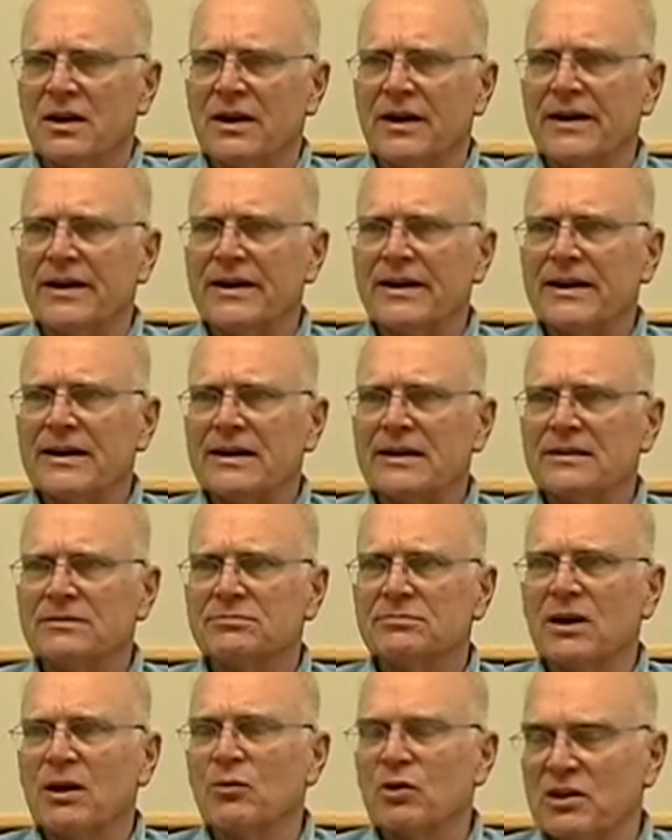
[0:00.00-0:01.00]
uh,
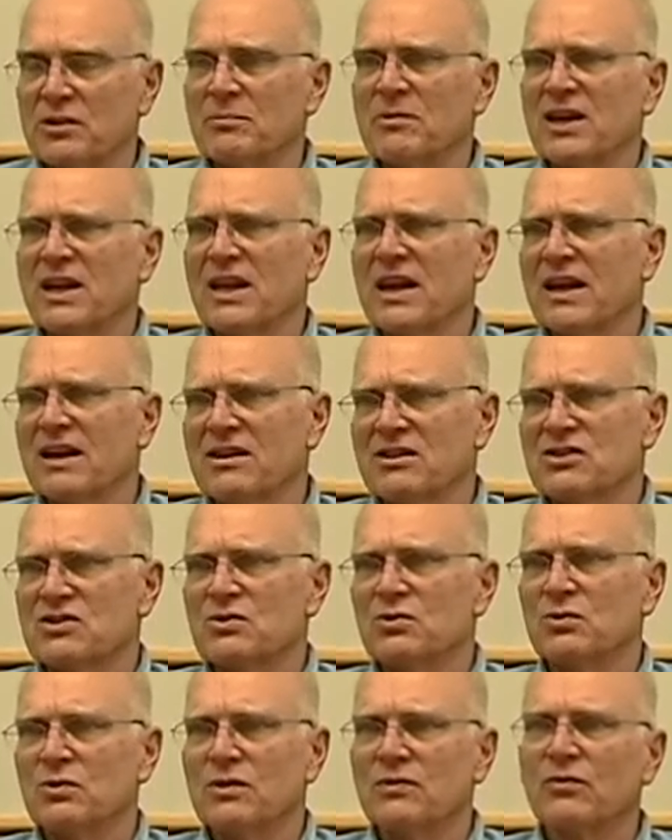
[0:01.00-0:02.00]
I went to mechanic
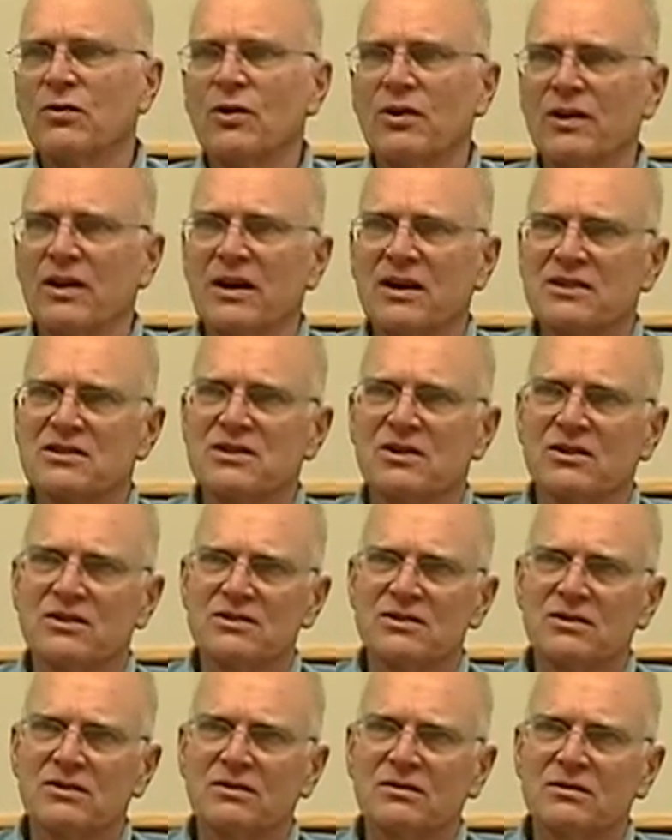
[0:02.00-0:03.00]
school at Fort Knox
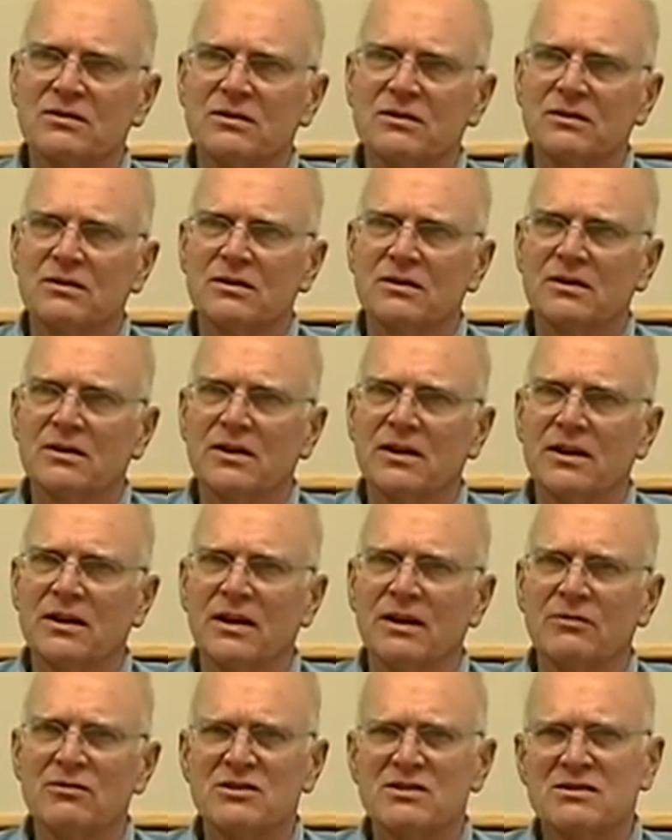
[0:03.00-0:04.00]
also, and
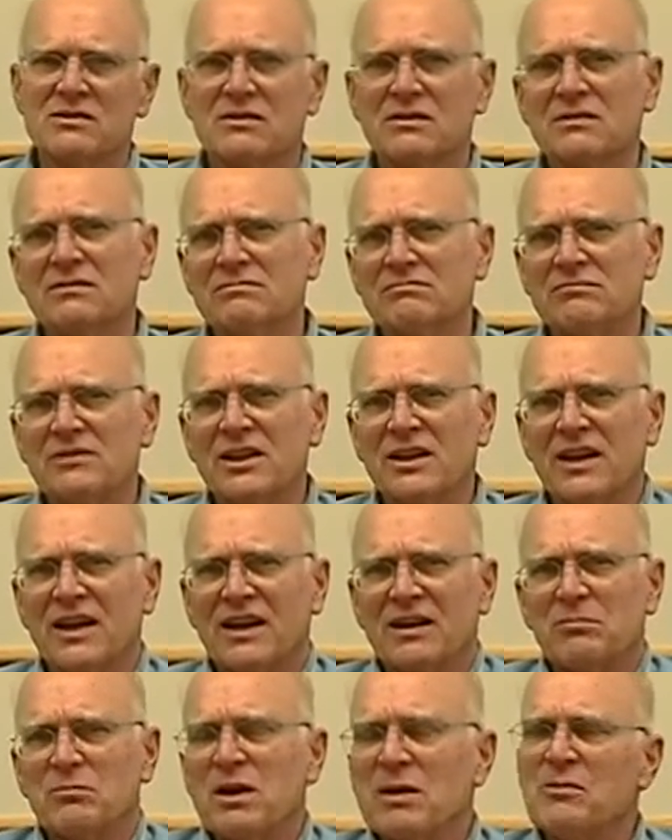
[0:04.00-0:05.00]
I was in
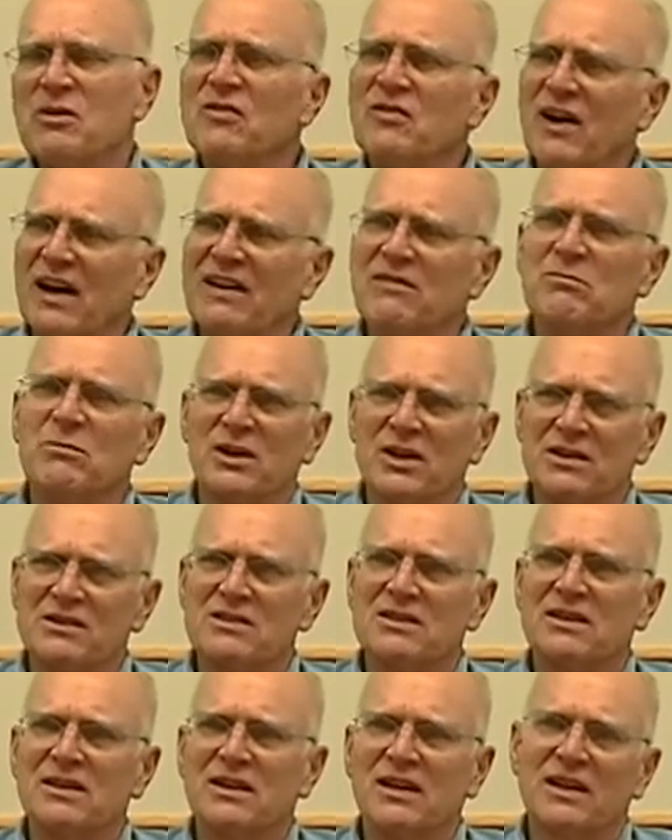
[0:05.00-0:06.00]
that maybe five
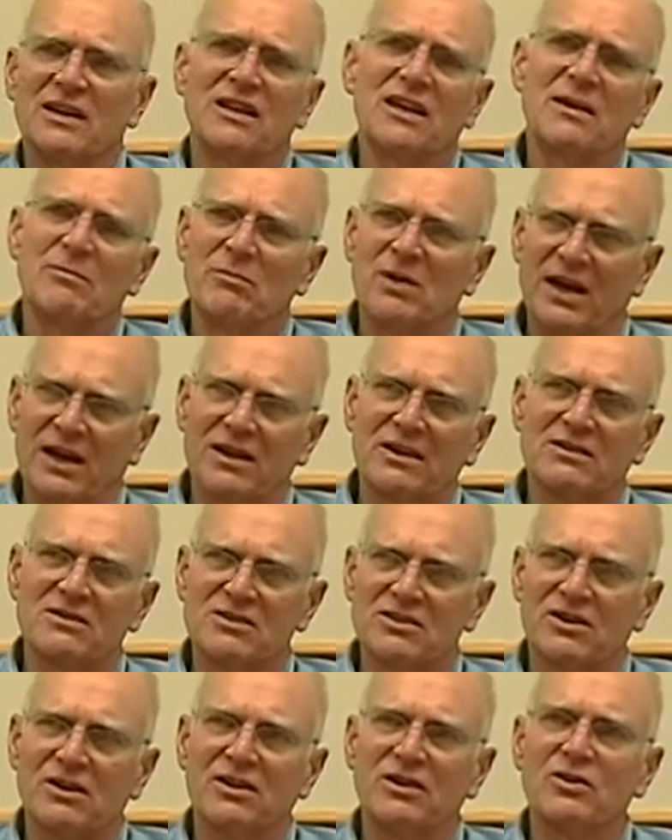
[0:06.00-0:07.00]
months, and then came back and
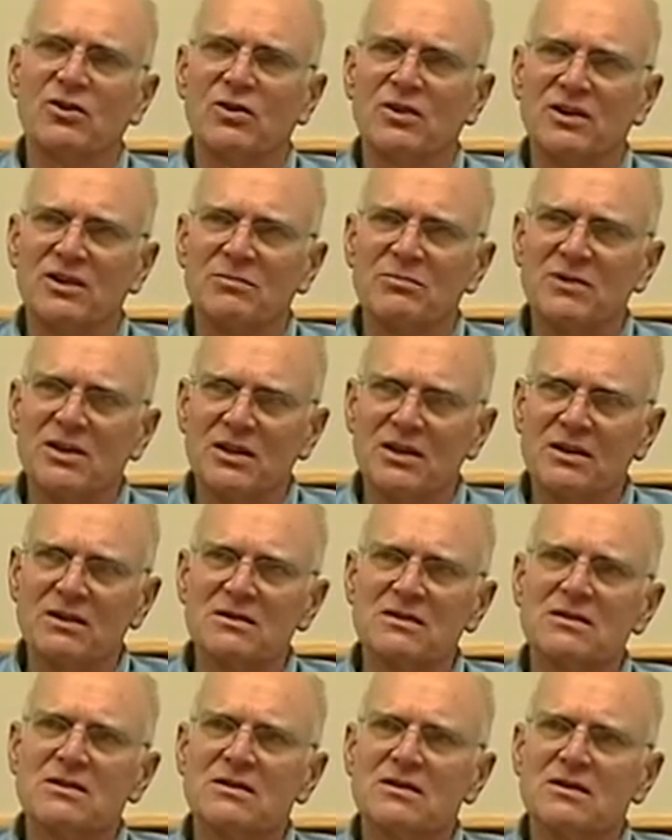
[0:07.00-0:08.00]
started going to
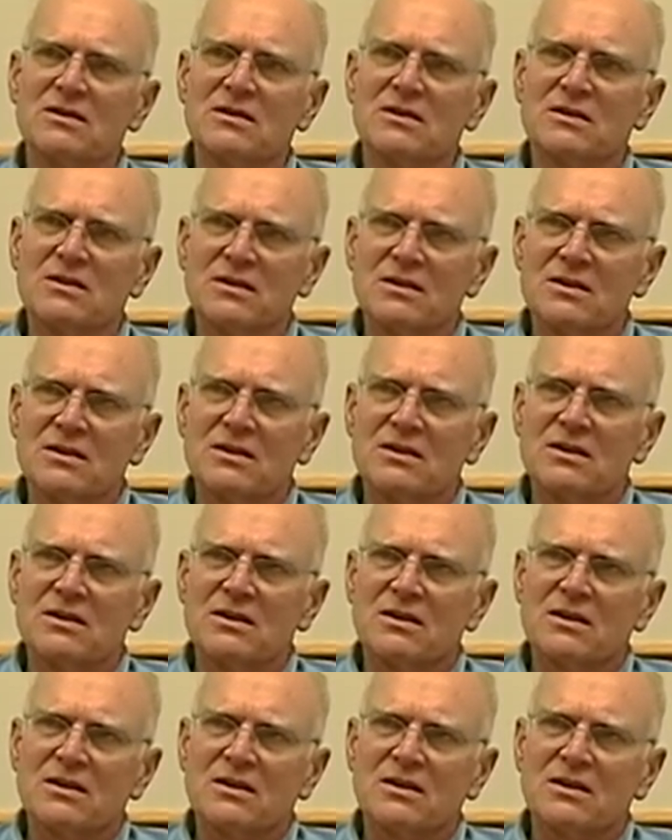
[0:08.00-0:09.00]
meetings.
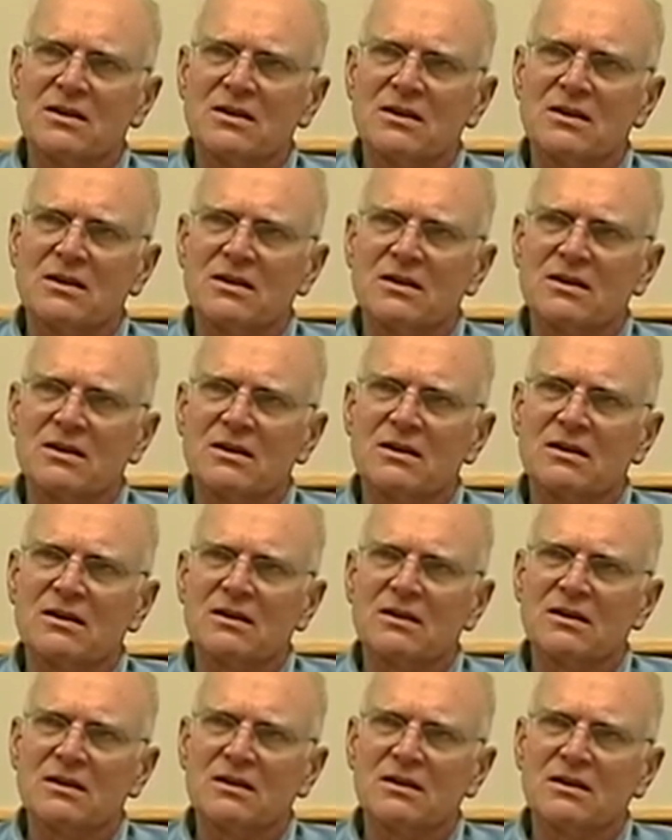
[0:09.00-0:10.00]
Your basic was it
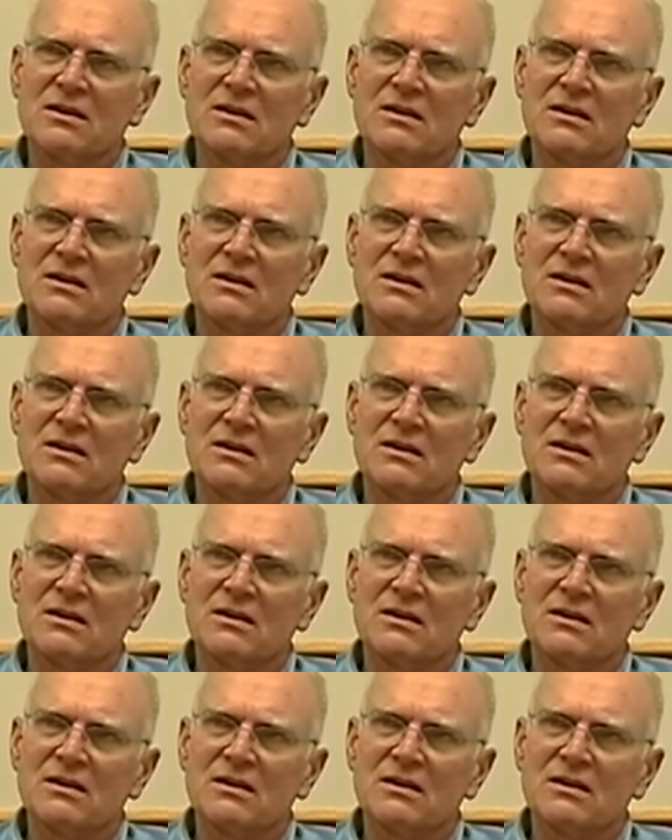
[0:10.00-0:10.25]
the, was